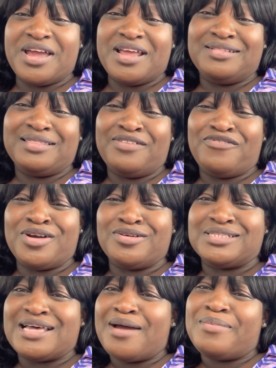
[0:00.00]
anything for
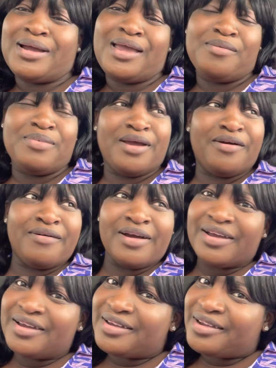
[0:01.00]
Kasai, but he'd be all
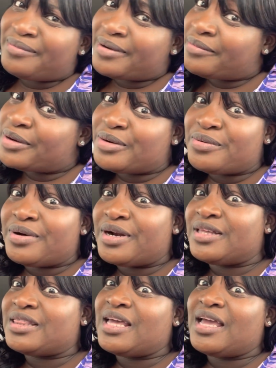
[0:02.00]
right. He probably don't want
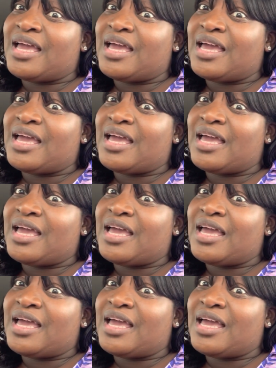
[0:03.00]
nothing